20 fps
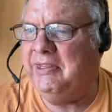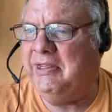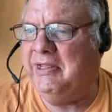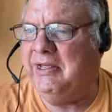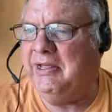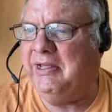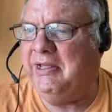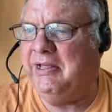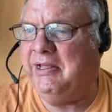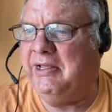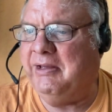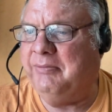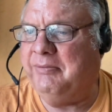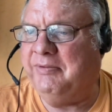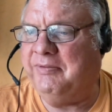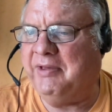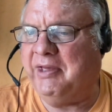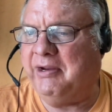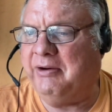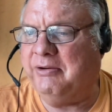
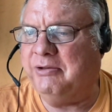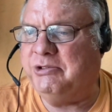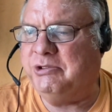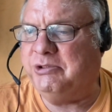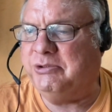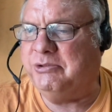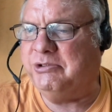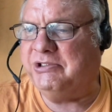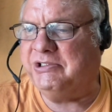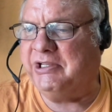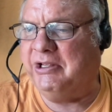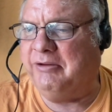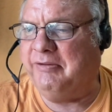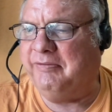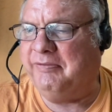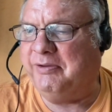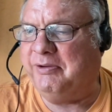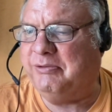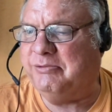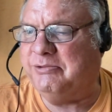We've got our two cell
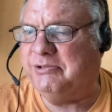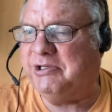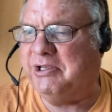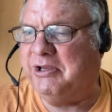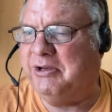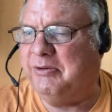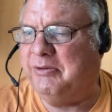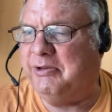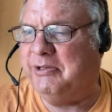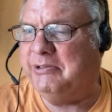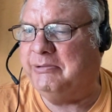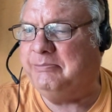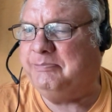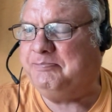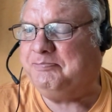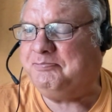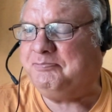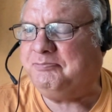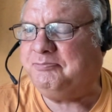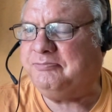phones
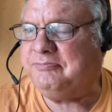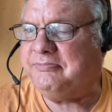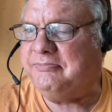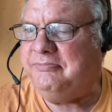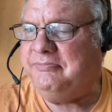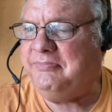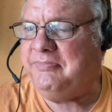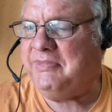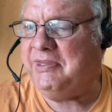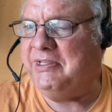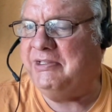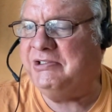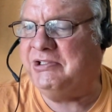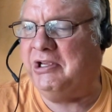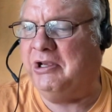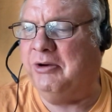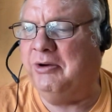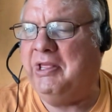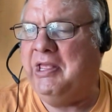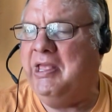going.
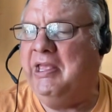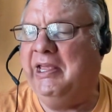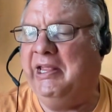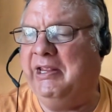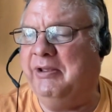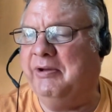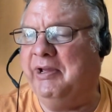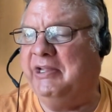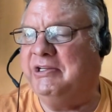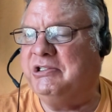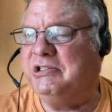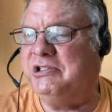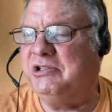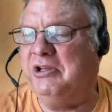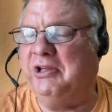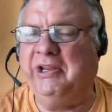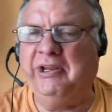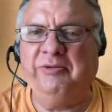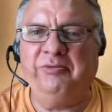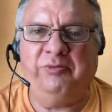So anyway, I just
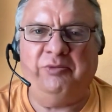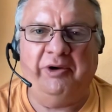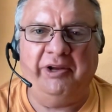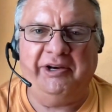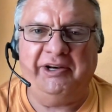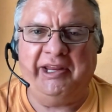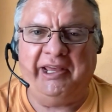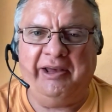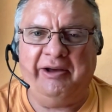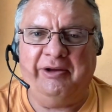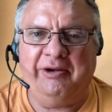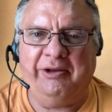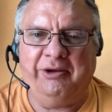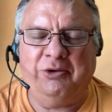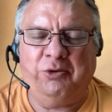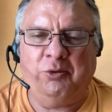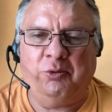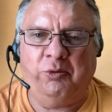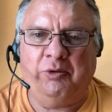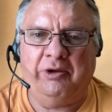thought I'd run down
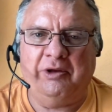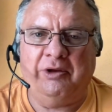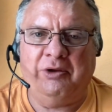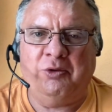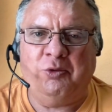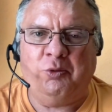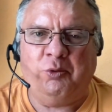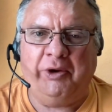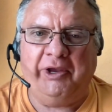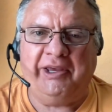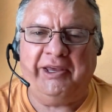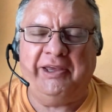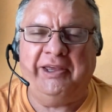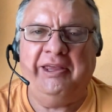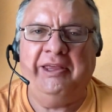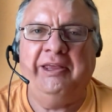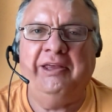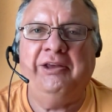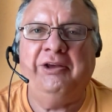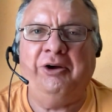a quick
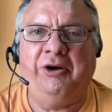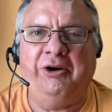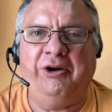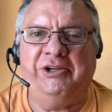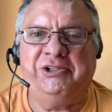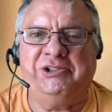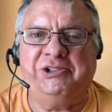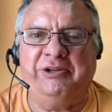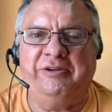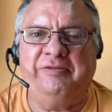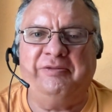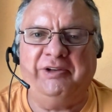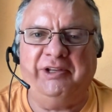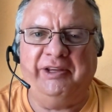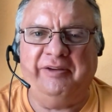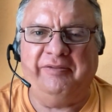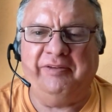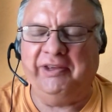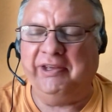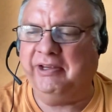cost of
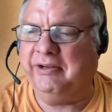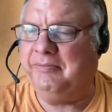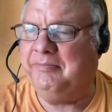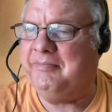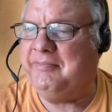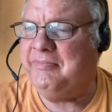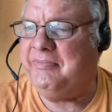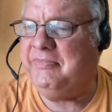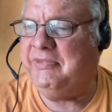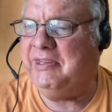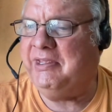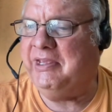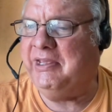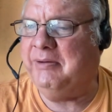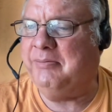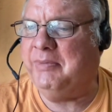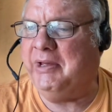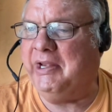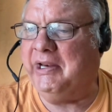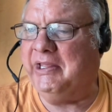living
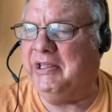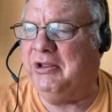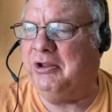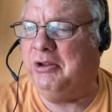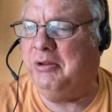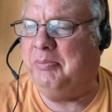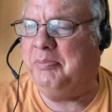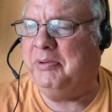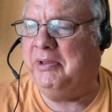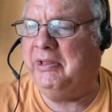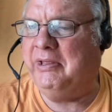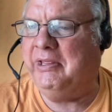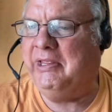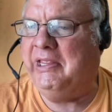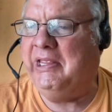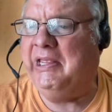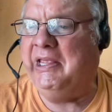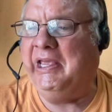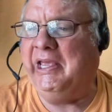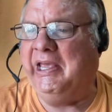in Matagalpa,
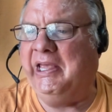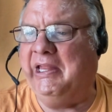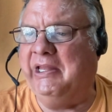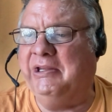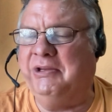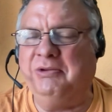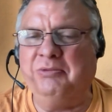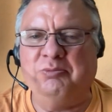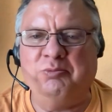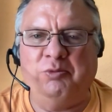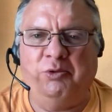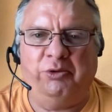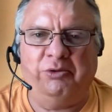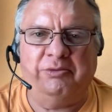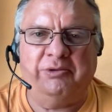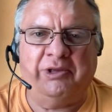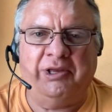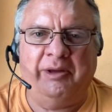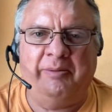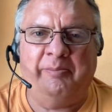and
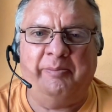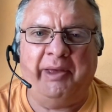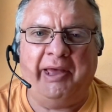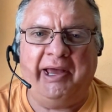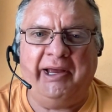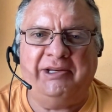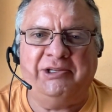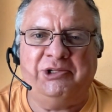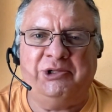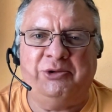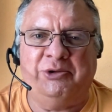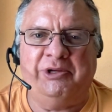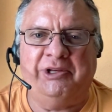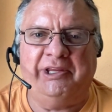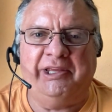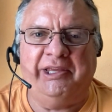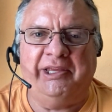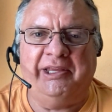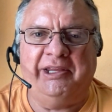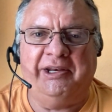we'll come back to it
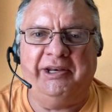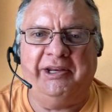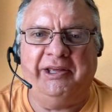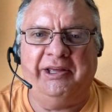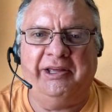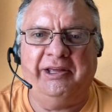in